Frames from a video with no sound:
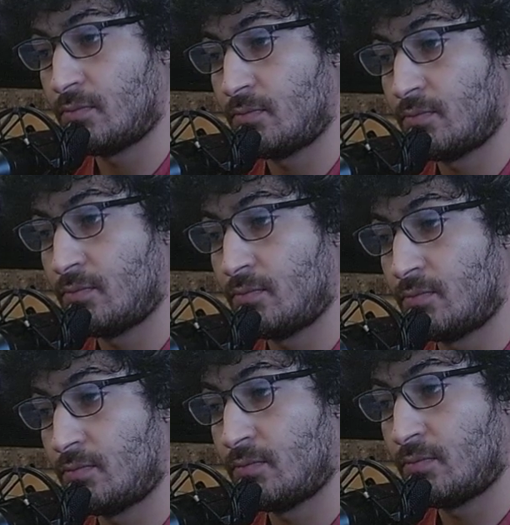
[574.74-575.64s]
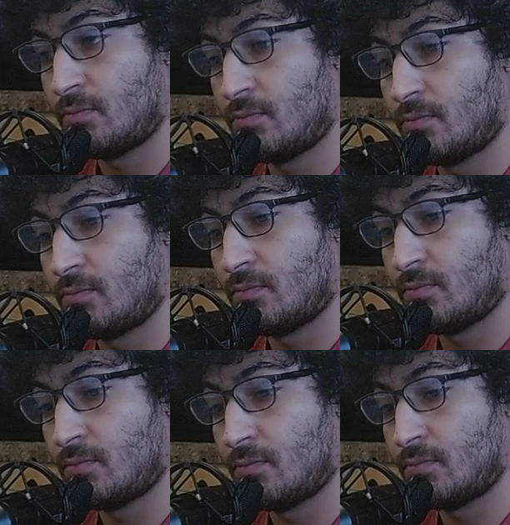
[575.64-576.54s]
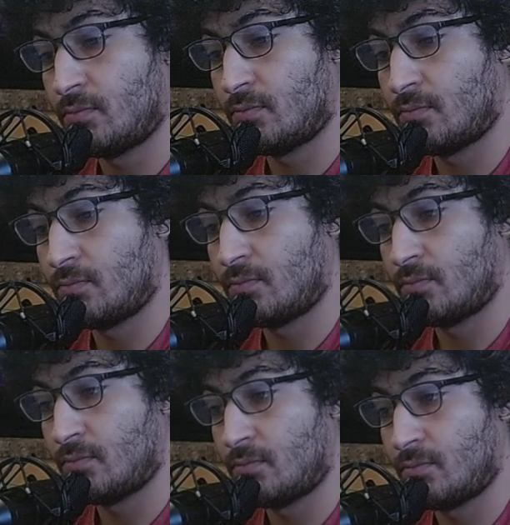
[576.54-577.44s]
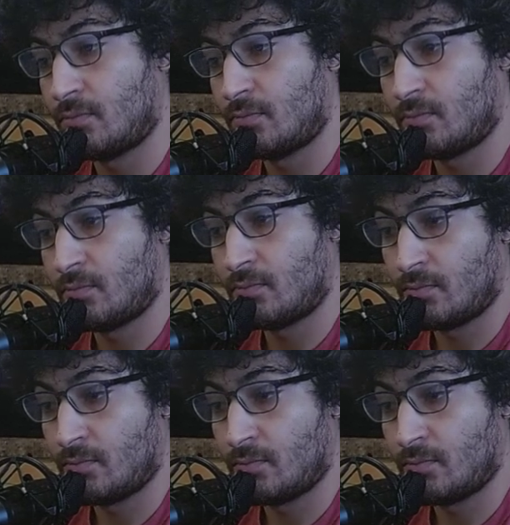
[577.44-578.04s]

No one is speaking in this clip.